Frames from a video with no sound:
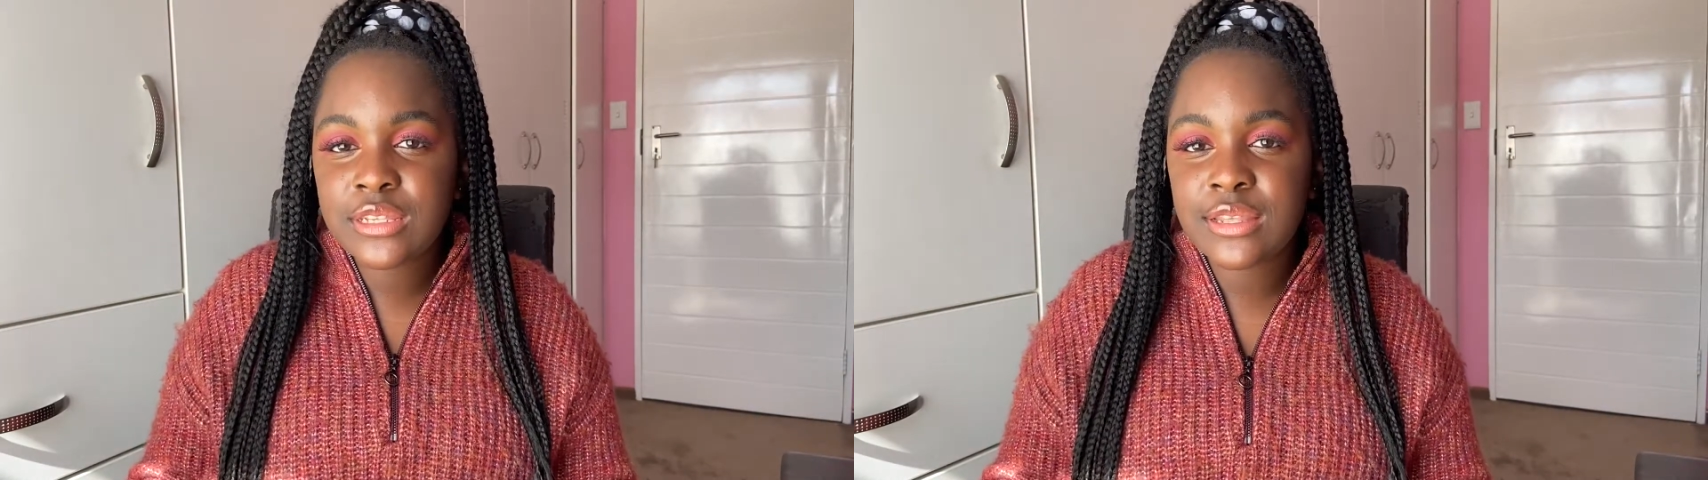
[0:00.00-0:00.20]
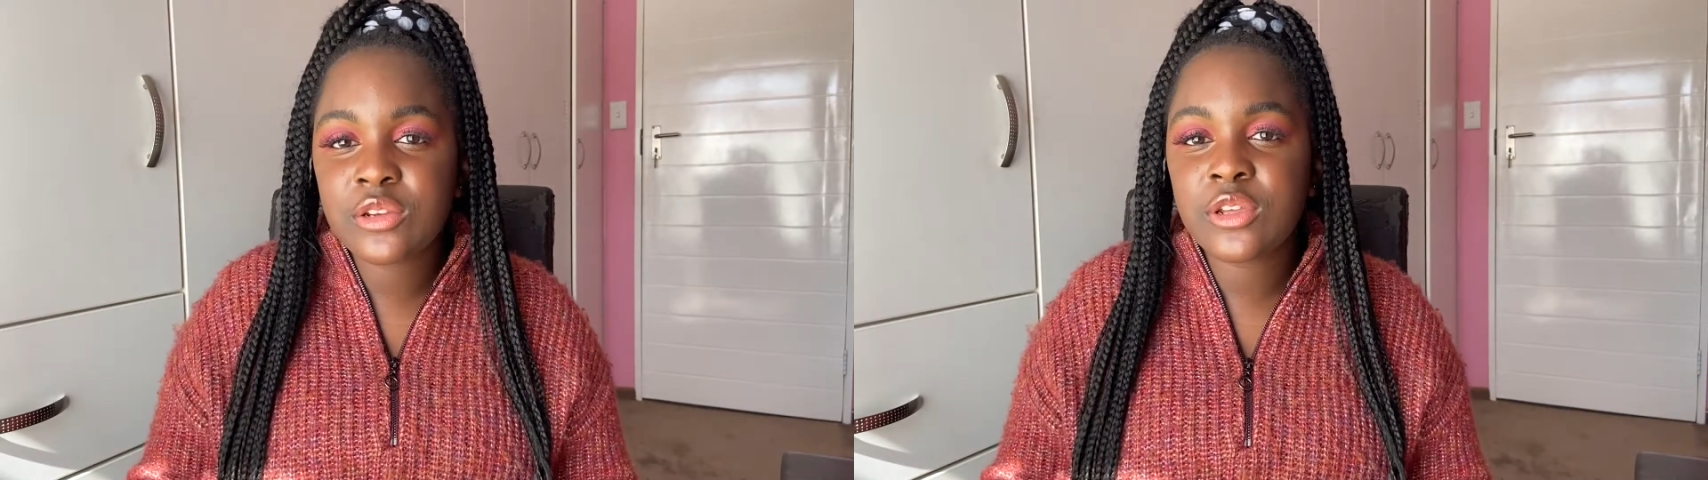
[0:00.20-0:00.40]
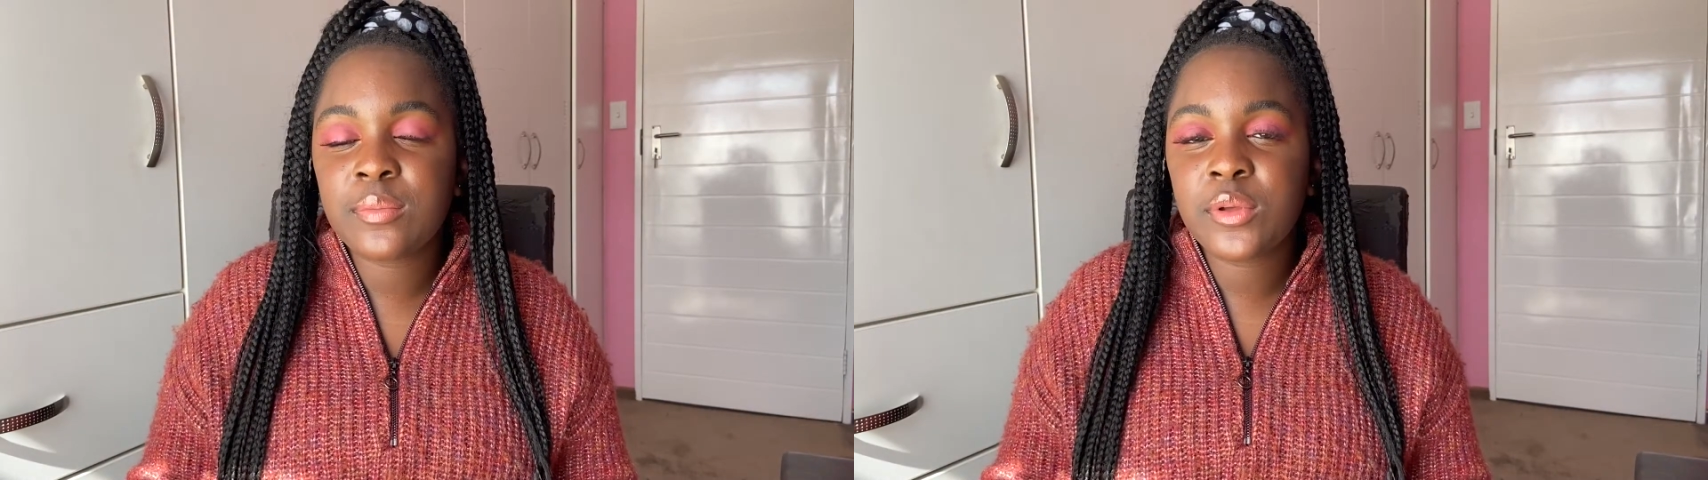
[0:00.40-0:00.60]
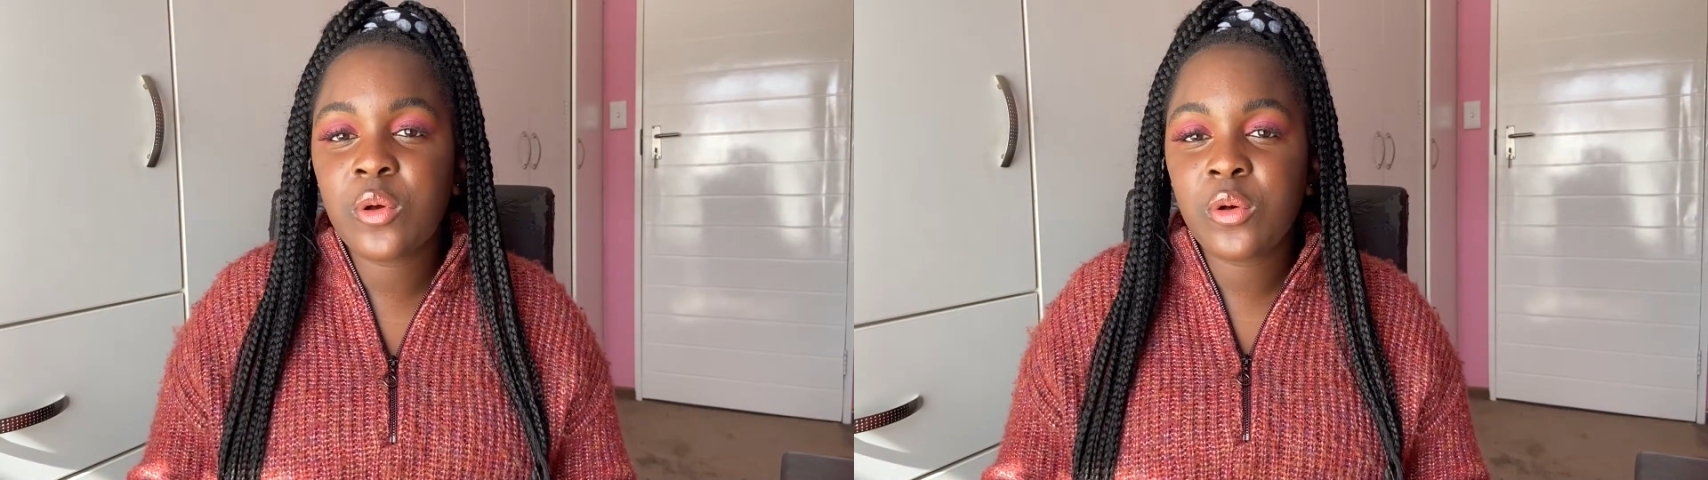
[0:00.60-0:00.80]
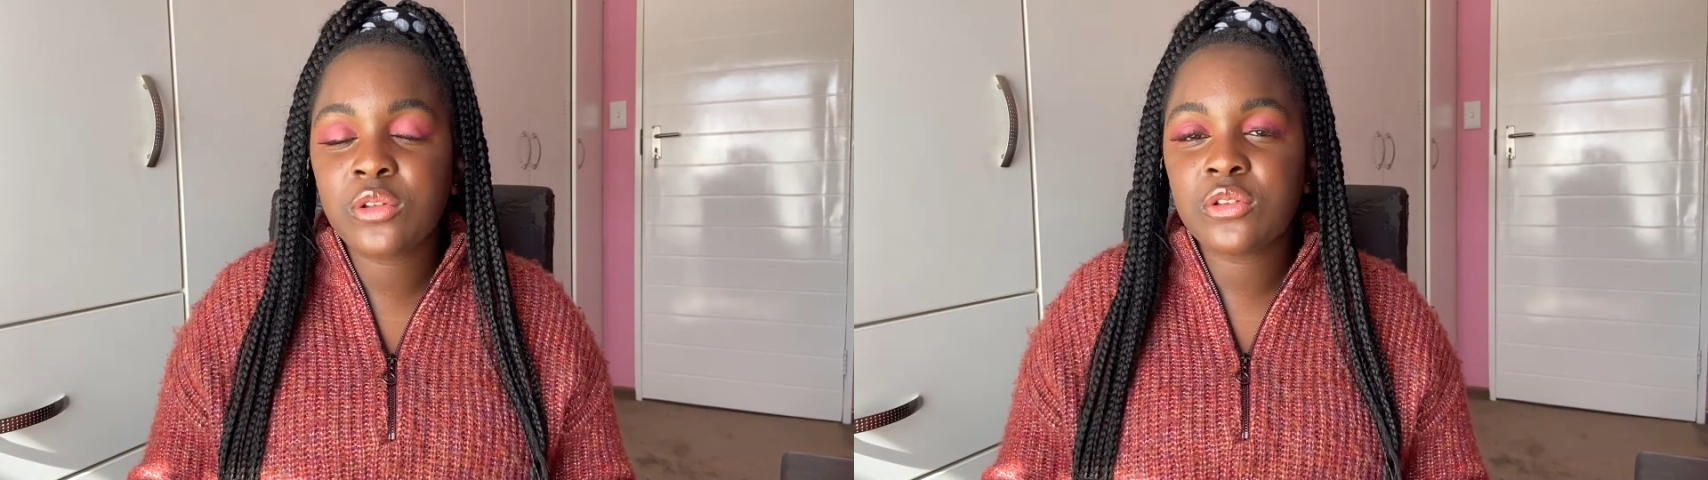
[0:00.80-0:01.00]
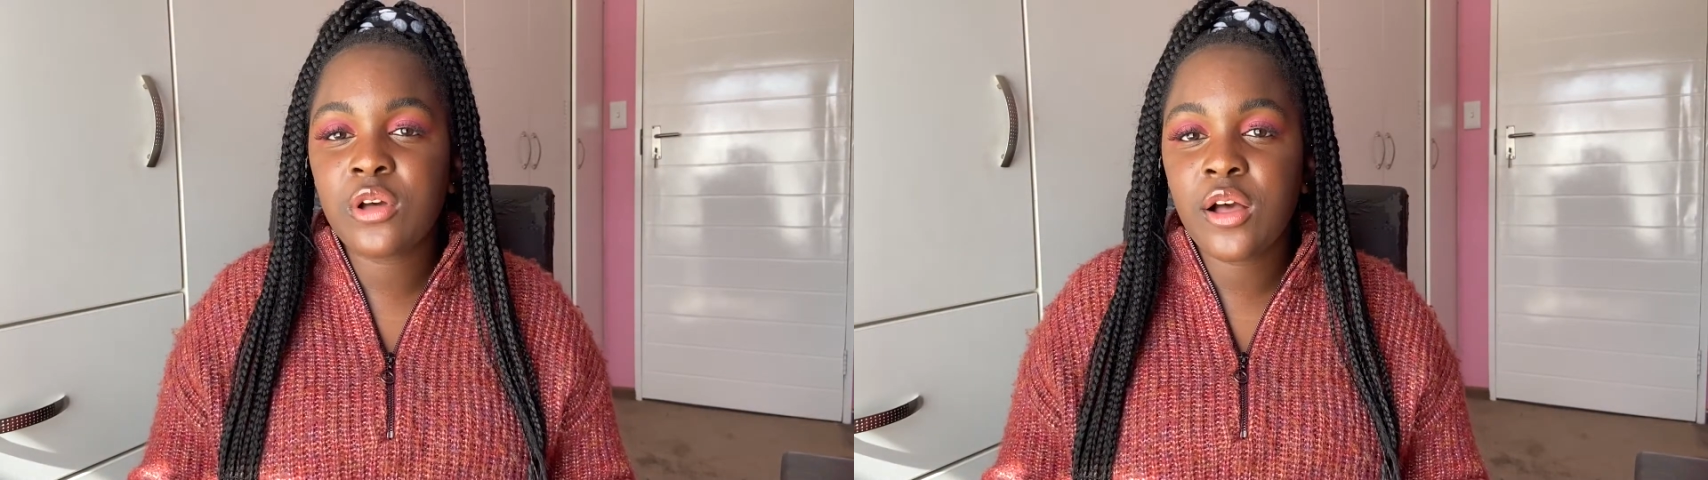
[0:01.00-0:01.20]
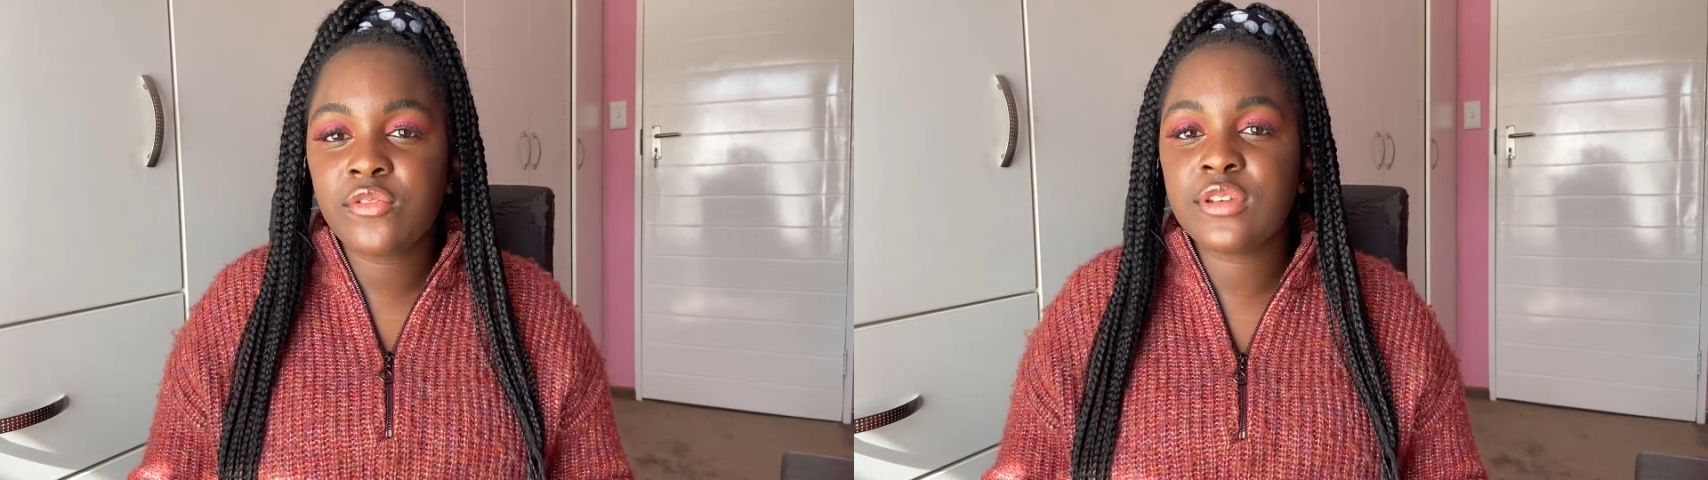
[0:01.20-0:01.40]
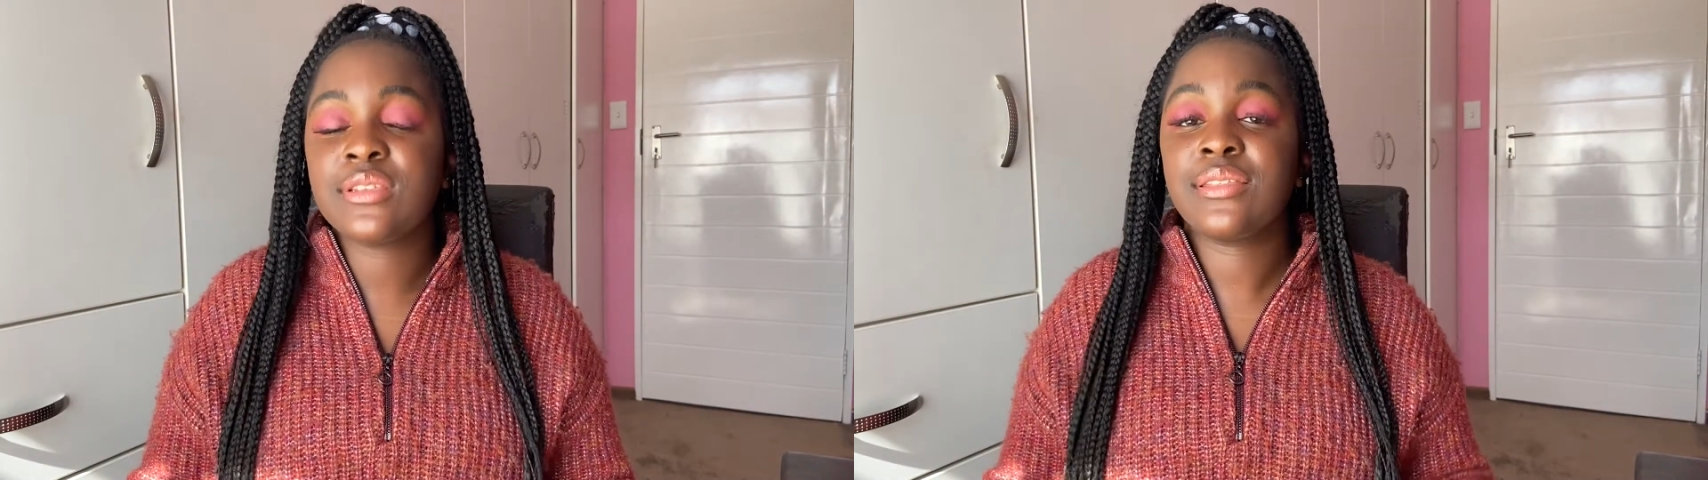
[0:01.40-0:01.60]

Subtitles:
that you can be called to the office